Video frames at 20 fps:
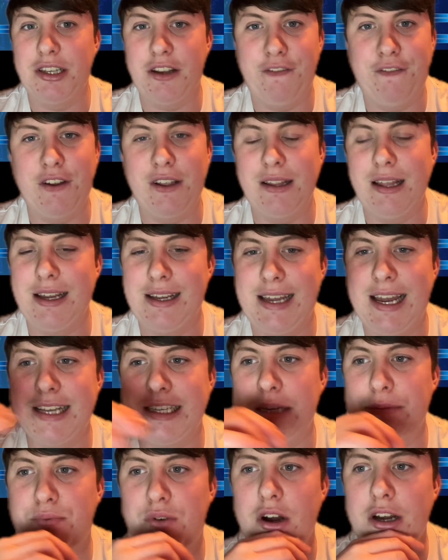I think that
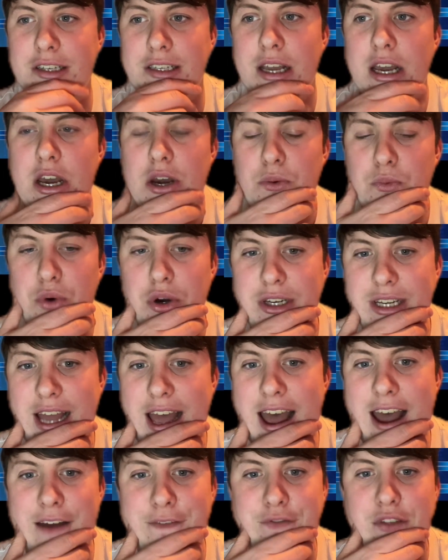Gezi Price would
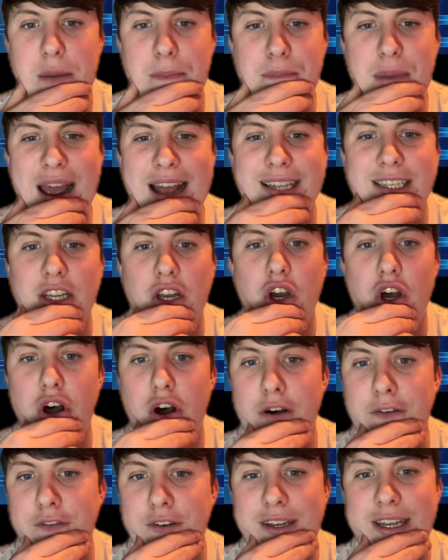have the better
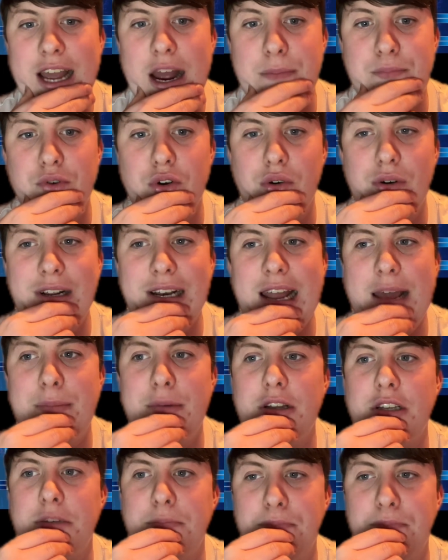of Gabriel Clemens.